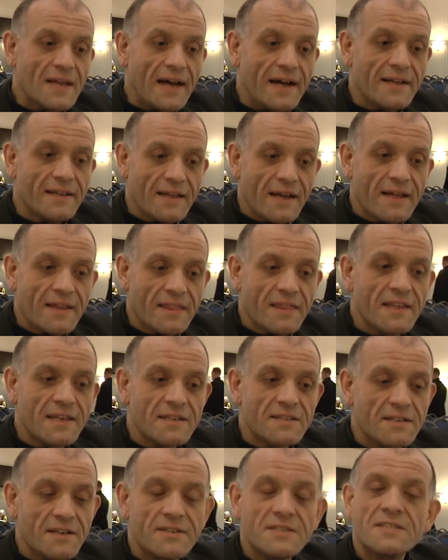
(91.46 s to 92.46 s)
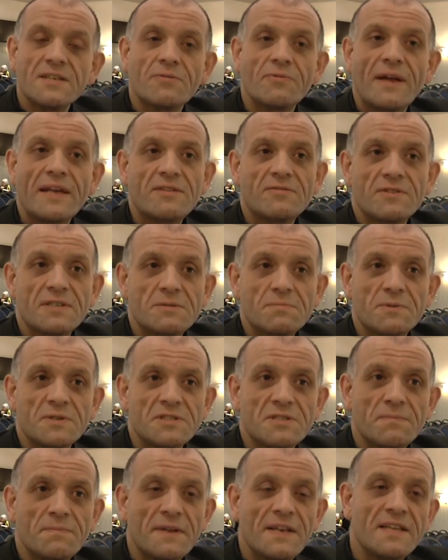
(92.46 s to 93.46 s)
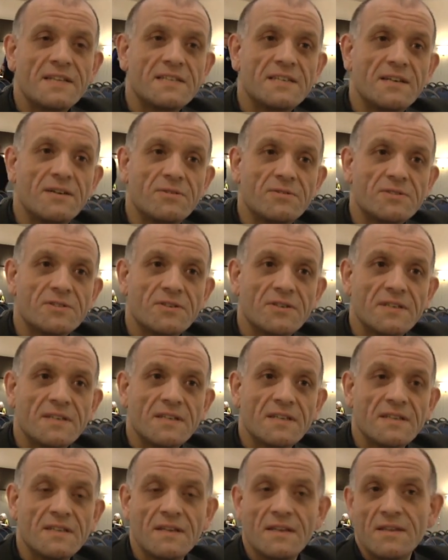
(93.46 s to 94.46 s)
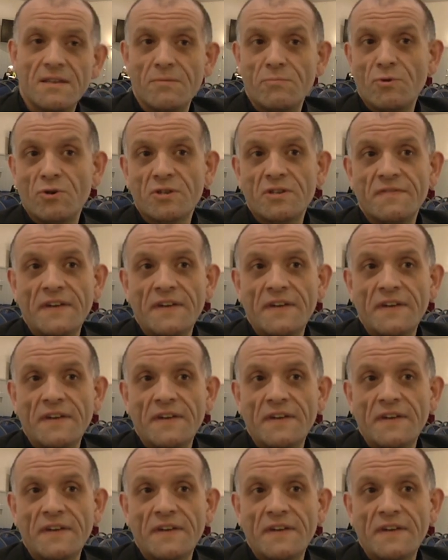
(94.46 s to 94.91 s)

I think there is a great responsibility also in the more